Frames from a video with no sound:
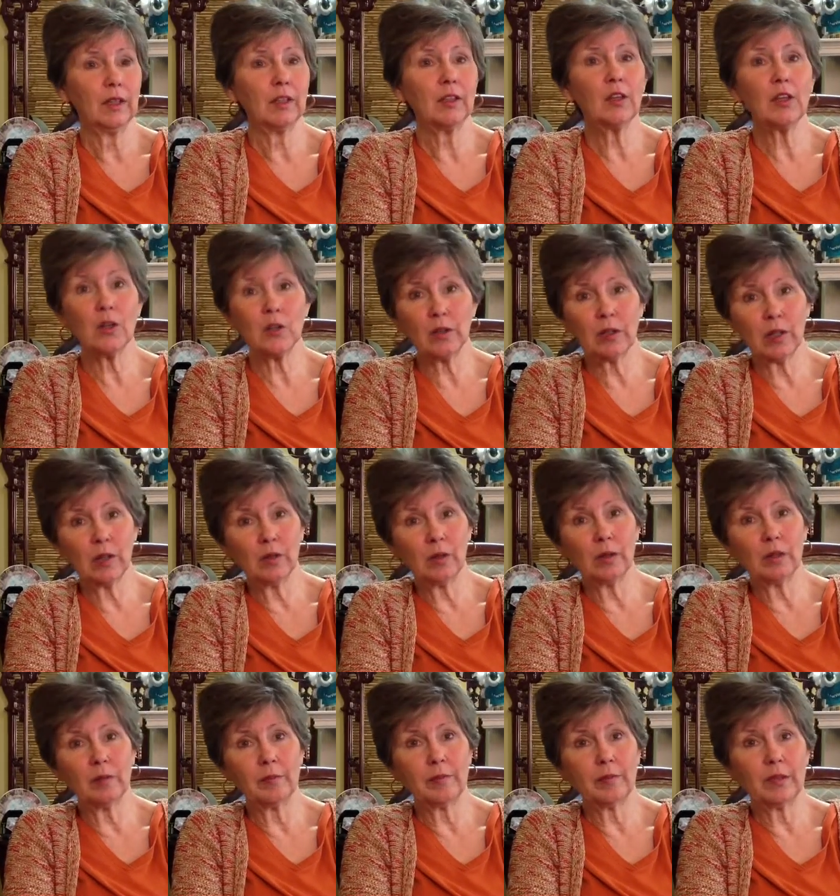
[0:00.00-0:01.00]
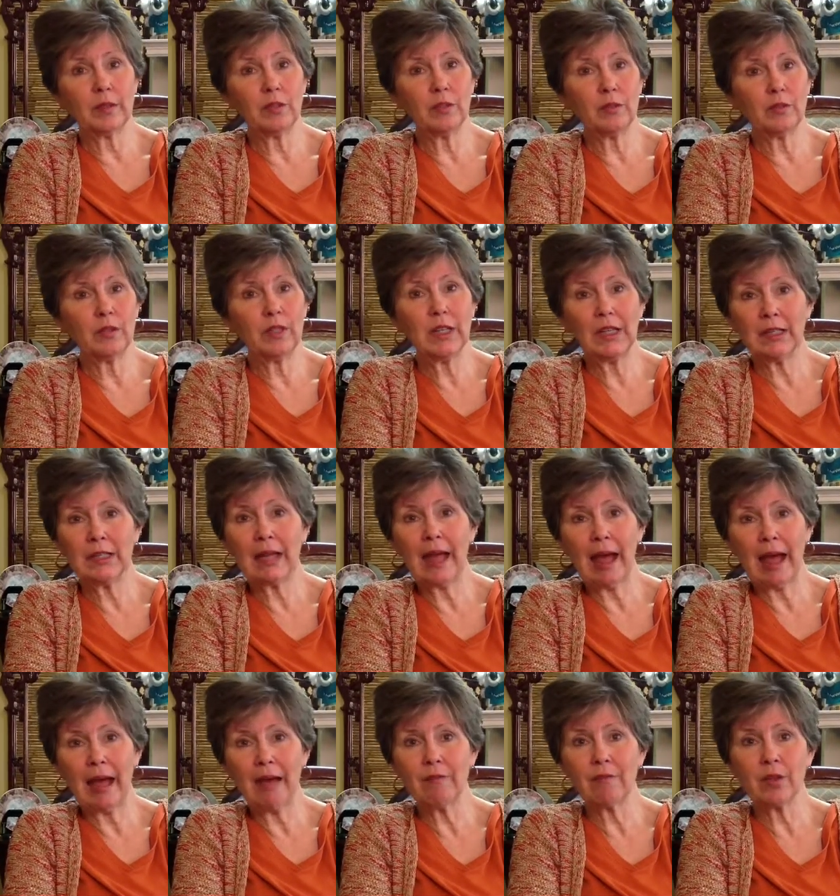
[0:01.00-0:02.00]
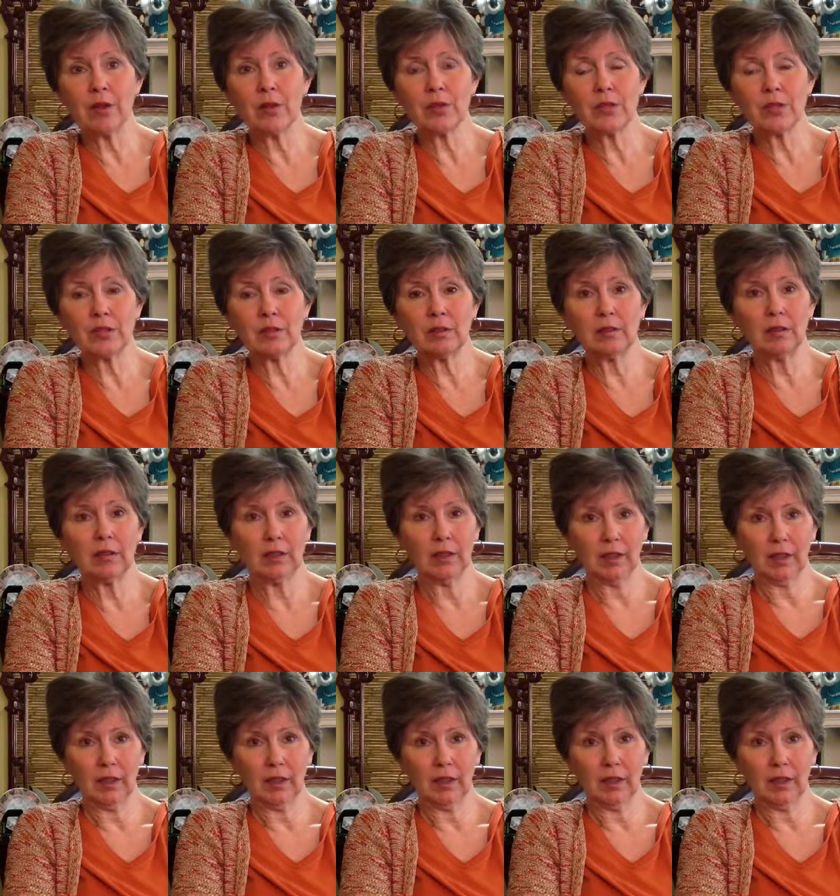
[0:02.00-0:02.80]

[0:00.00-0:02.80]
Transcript: the coconut oil. You need to have those, and